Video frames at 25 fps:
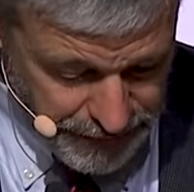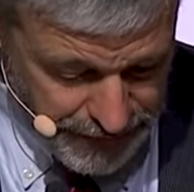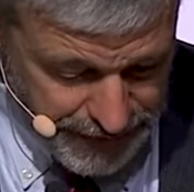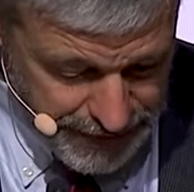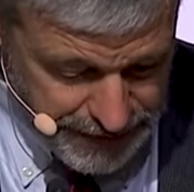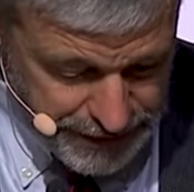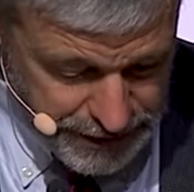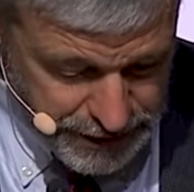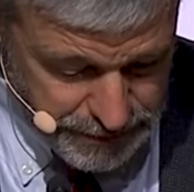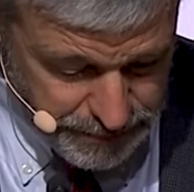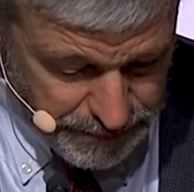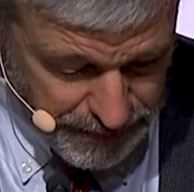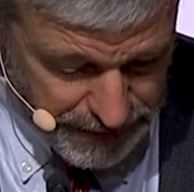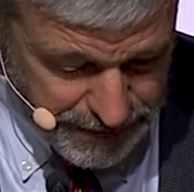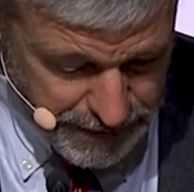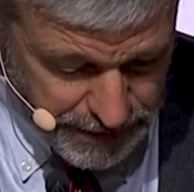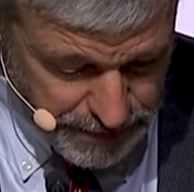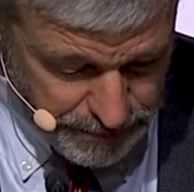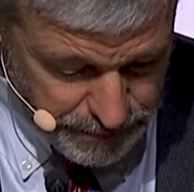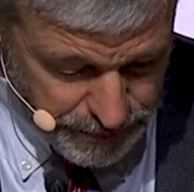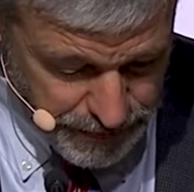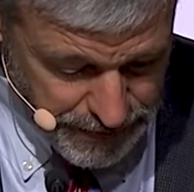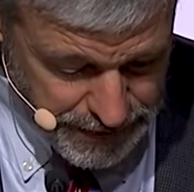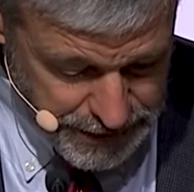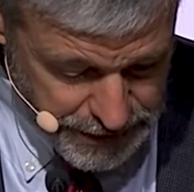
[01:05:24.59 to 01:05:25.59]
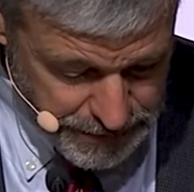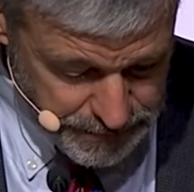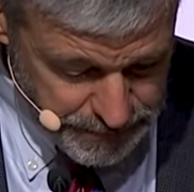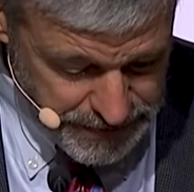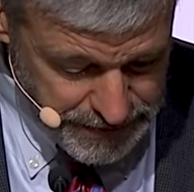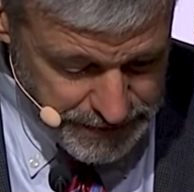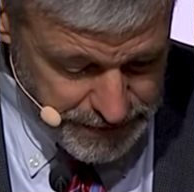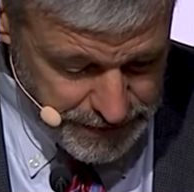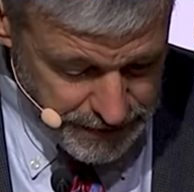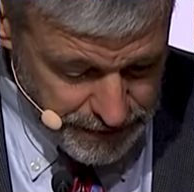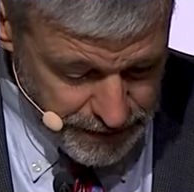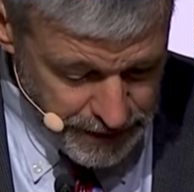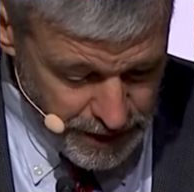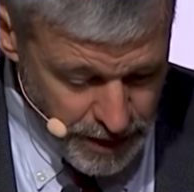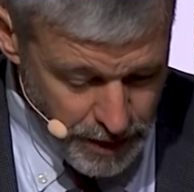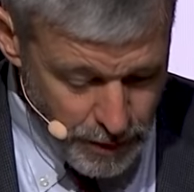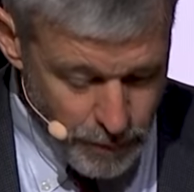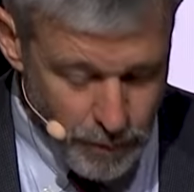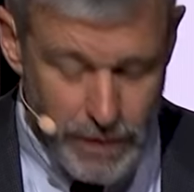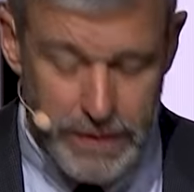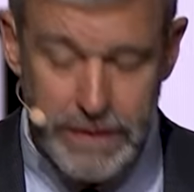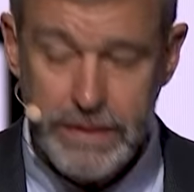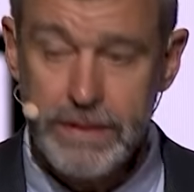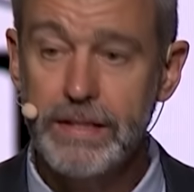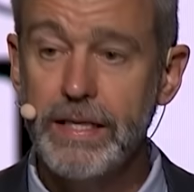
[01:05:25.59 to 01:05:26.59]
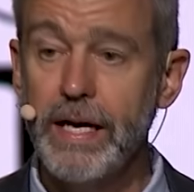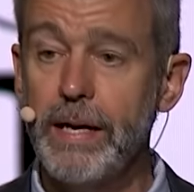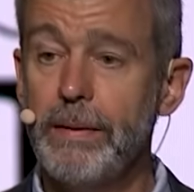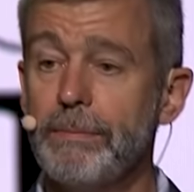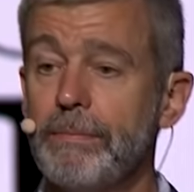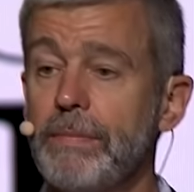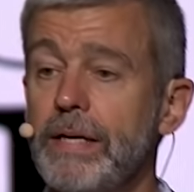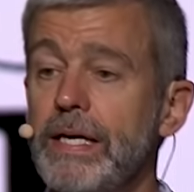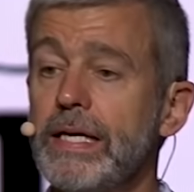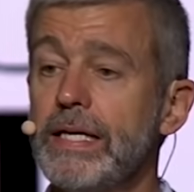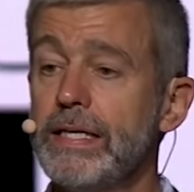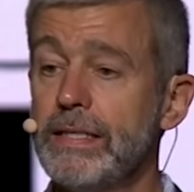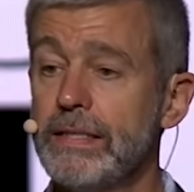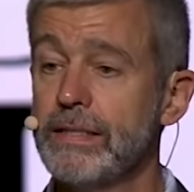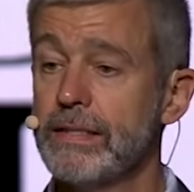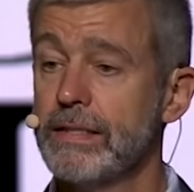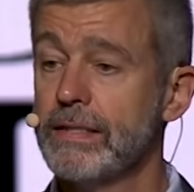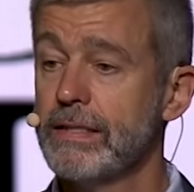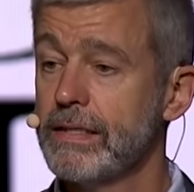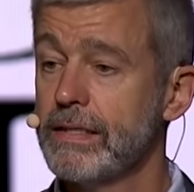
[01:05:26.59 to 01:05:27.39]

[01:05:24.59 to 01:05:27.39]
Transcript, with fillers: hands by the presbyter. What does that mean?